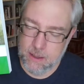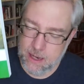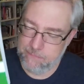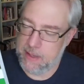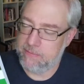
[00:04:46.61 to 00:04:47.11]

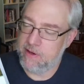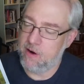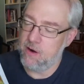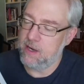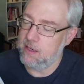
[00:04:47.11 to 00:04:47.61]
I'm giving
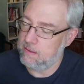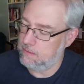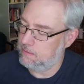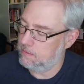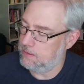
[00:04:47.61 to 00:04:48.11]
Hardy
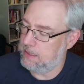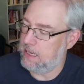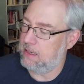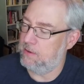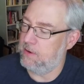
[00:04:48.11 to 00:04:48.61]

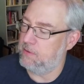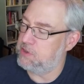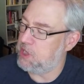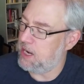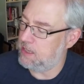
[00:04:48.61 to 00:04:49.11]
yet another
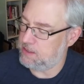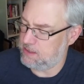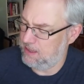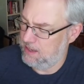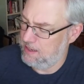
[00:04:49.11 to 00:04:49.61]

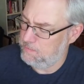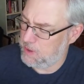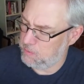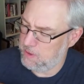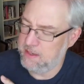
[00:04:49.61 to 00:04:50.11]
chance by
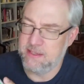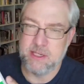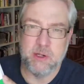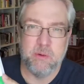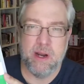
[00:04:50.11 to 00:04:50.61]
reading this
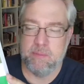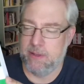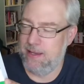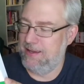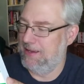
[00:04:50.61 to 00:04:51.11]

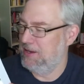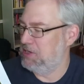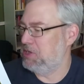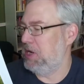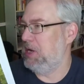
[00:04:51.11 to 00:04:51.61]
incredibly
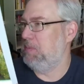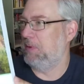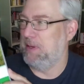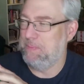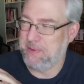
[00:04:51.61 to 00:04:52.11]

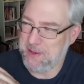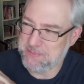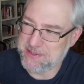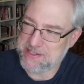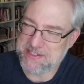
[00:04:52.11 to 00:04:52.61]
cheaply
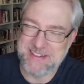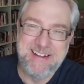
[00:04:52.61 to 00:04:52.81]
published